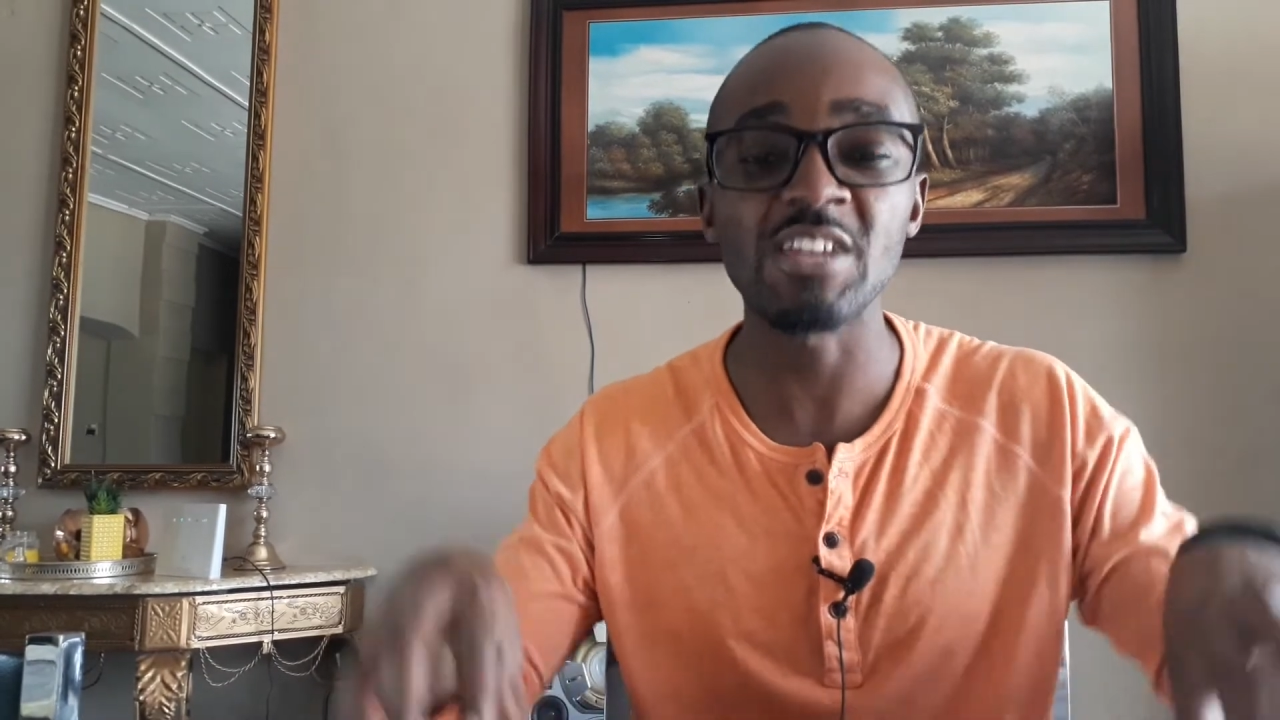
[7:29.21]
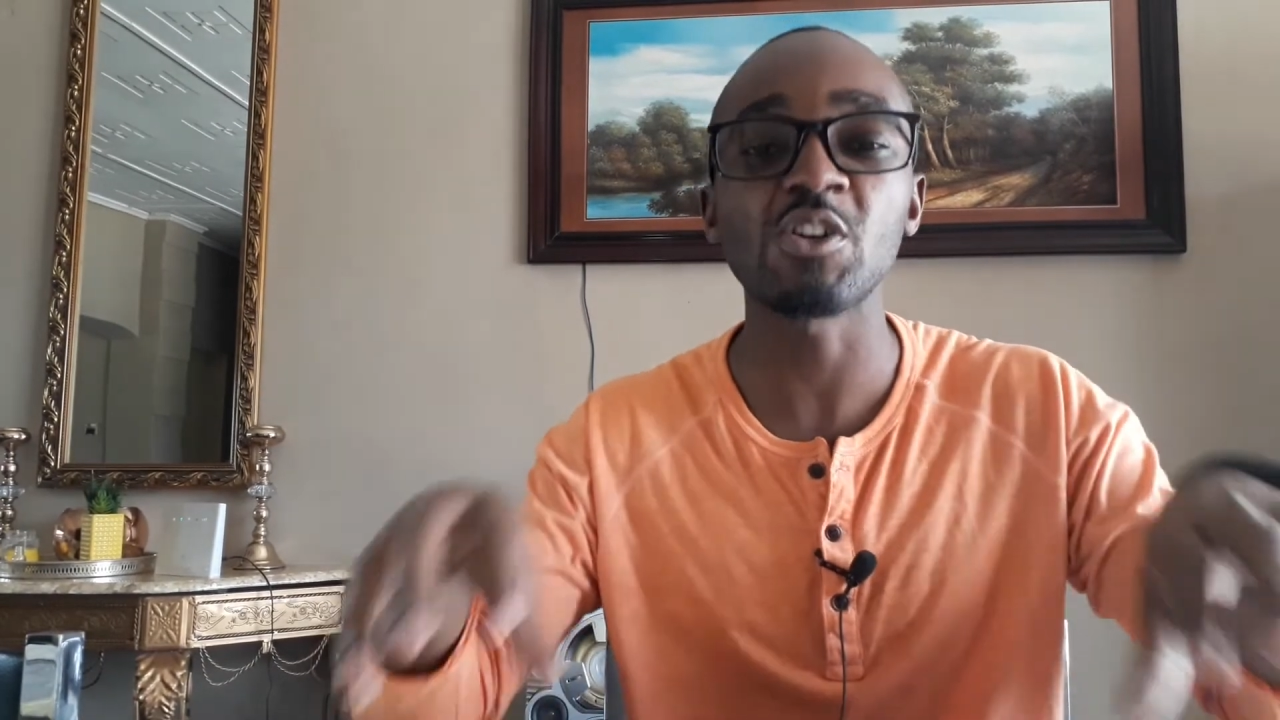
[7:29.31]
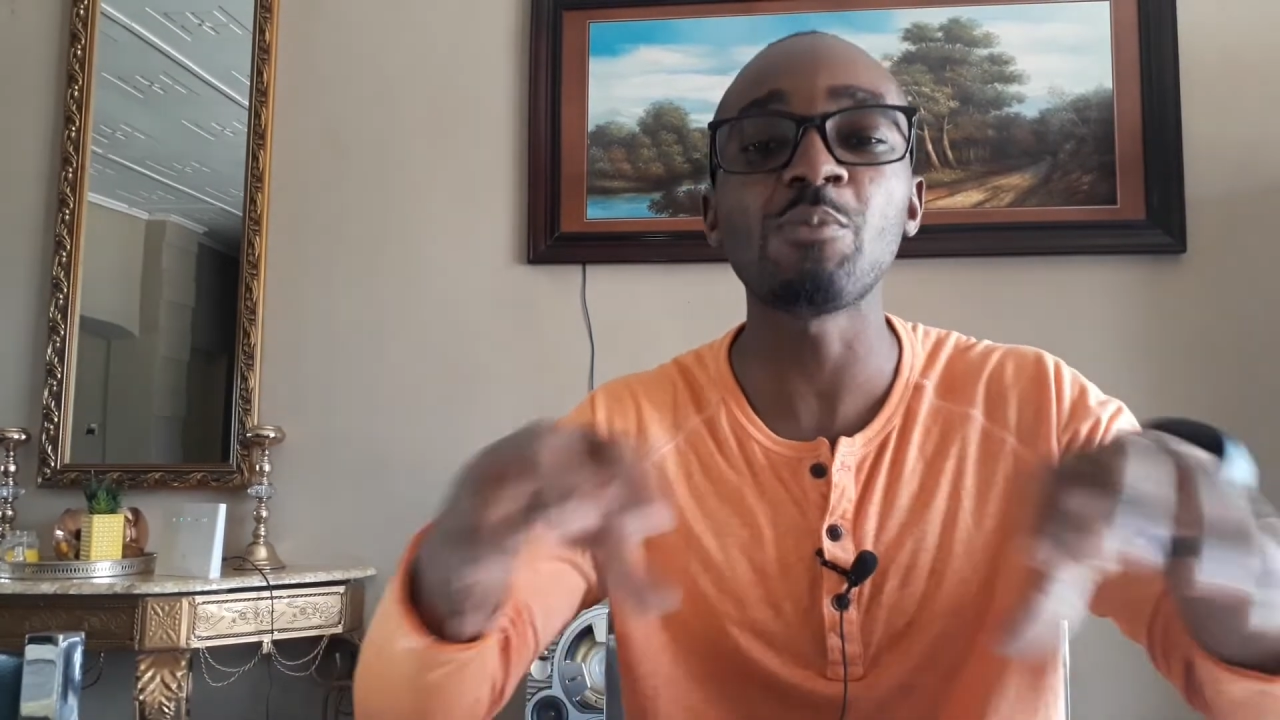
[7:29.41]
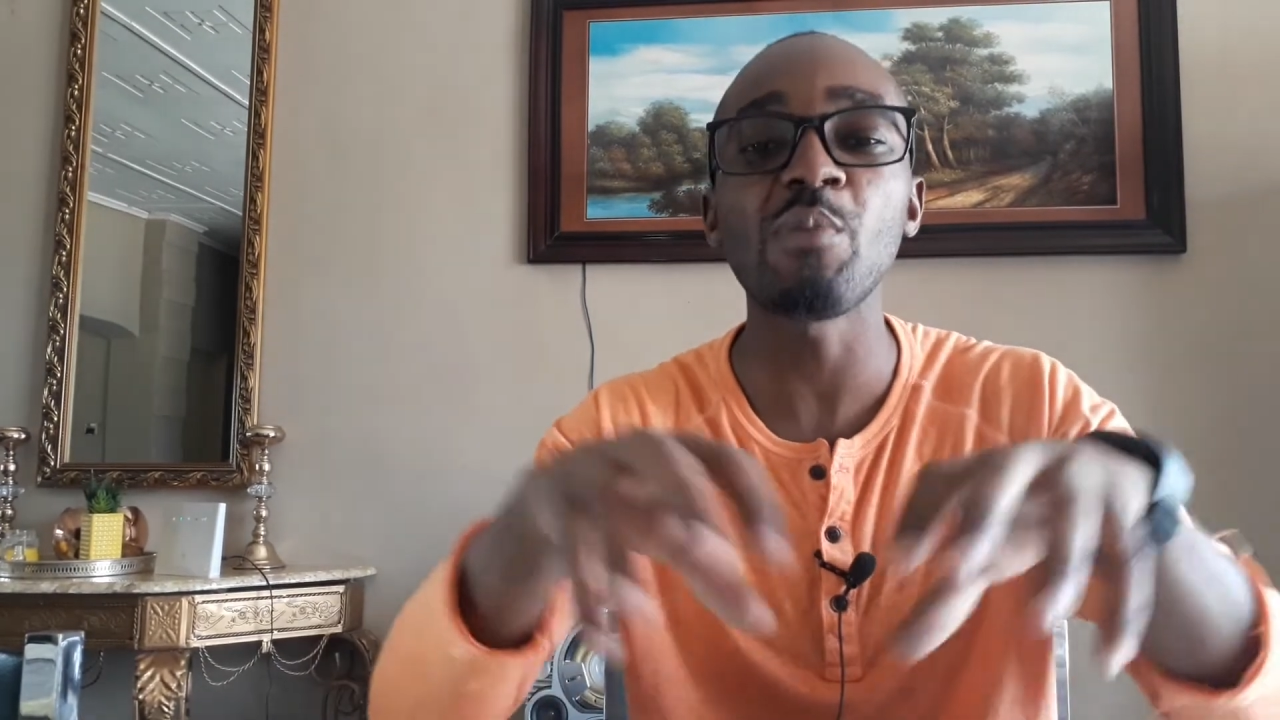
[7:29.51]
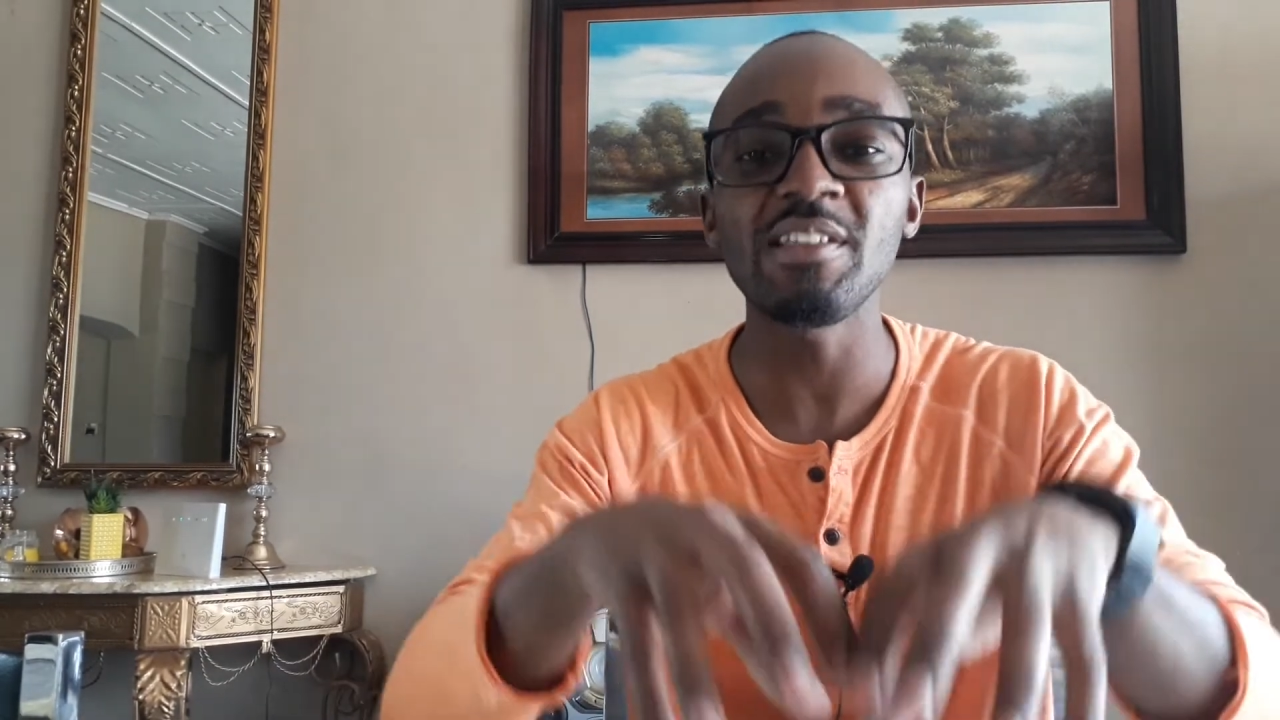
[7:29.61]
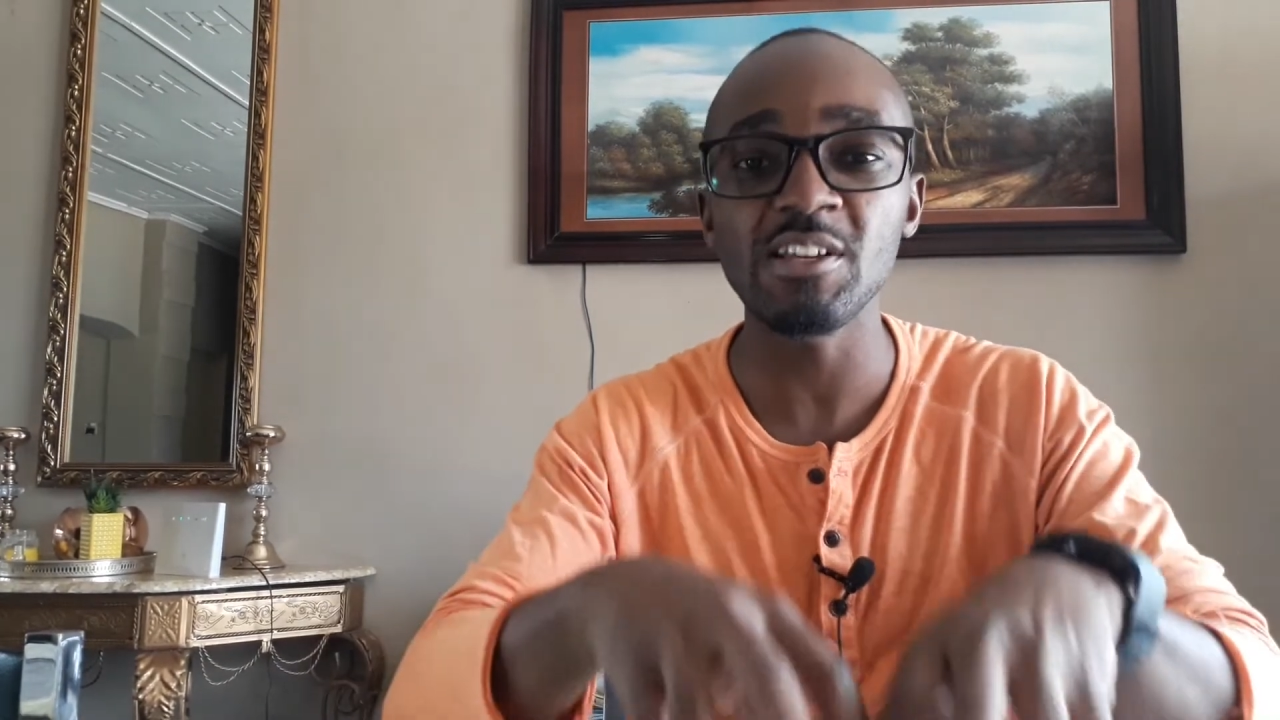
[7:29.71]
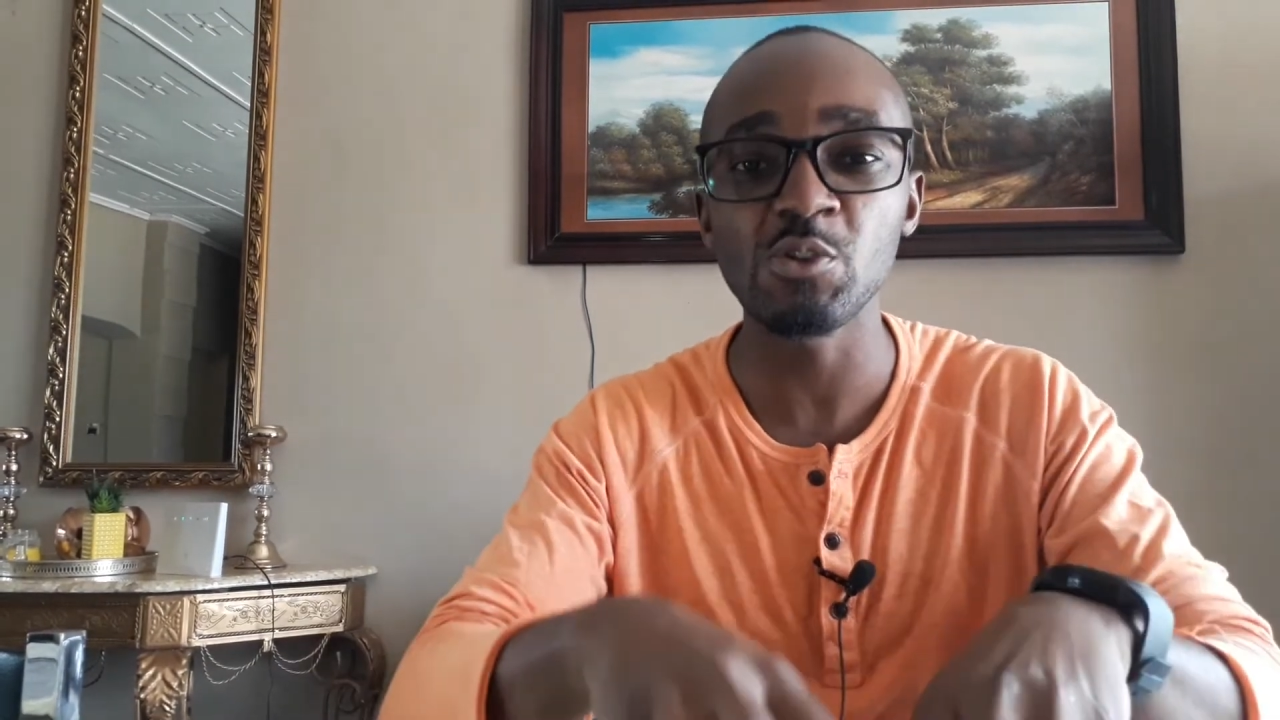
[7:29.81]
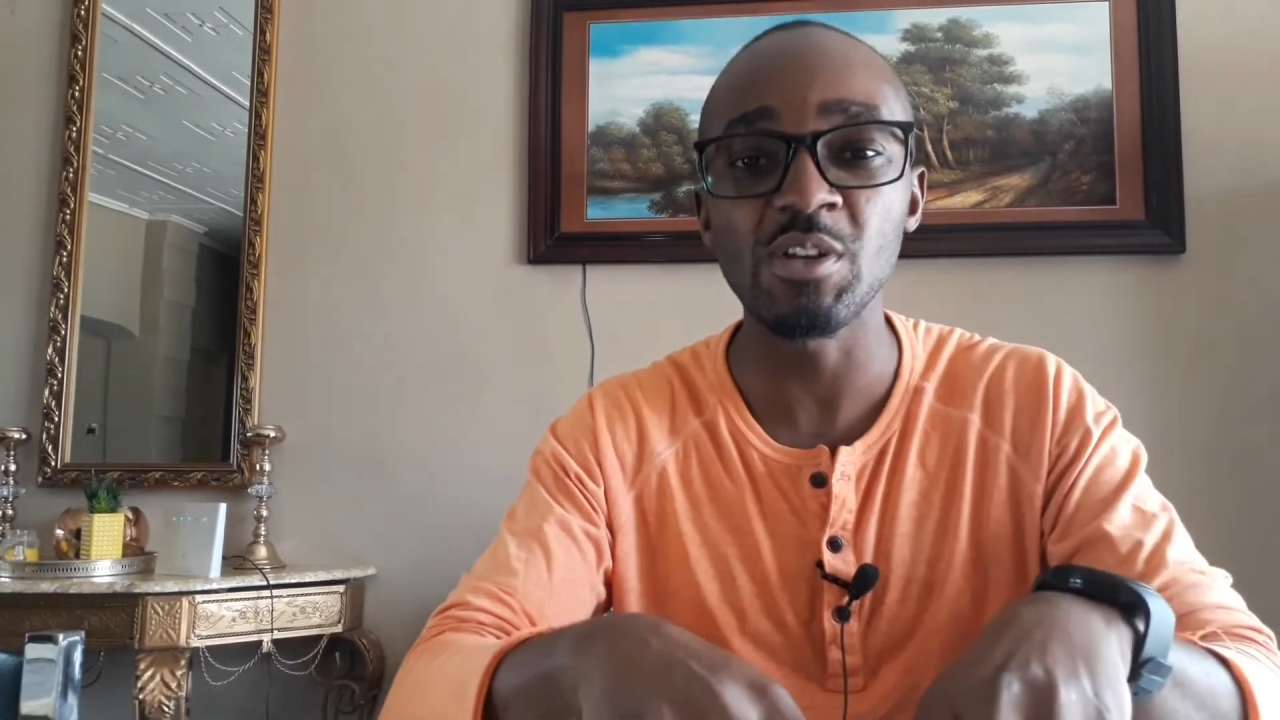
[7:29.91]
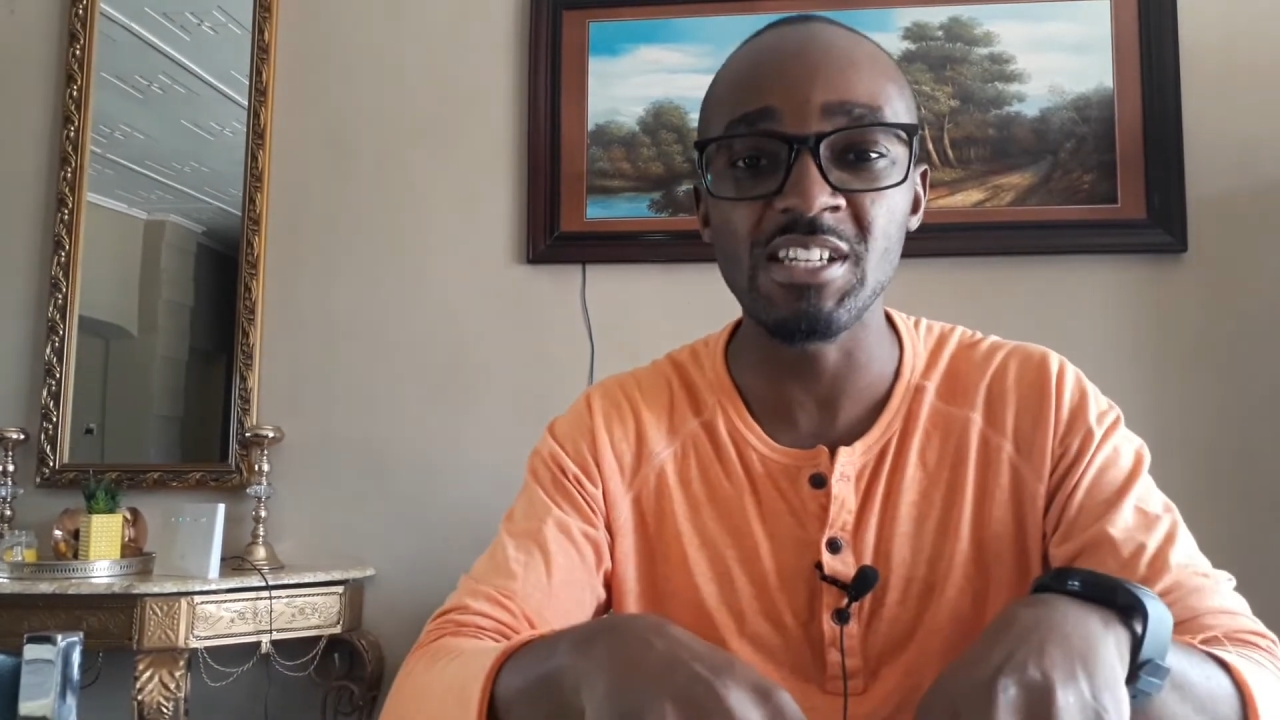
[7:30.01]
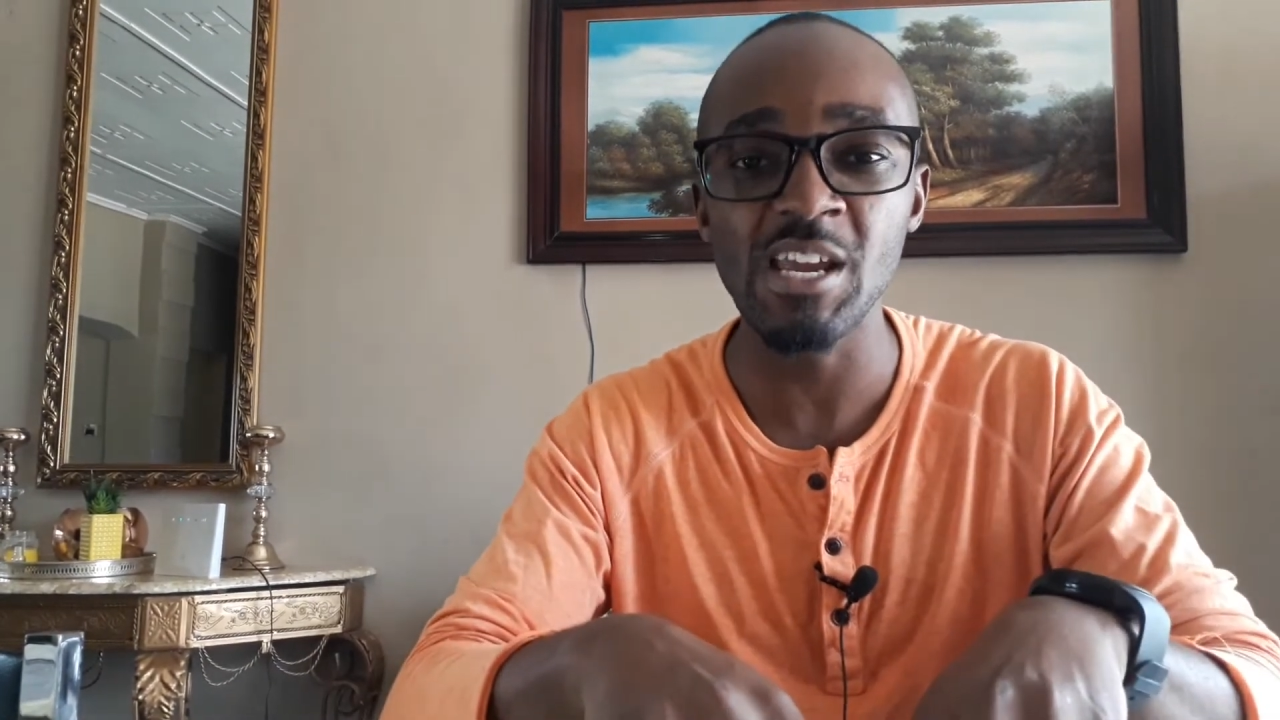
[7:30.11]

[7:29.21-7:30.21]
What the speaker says: And you can bring that to the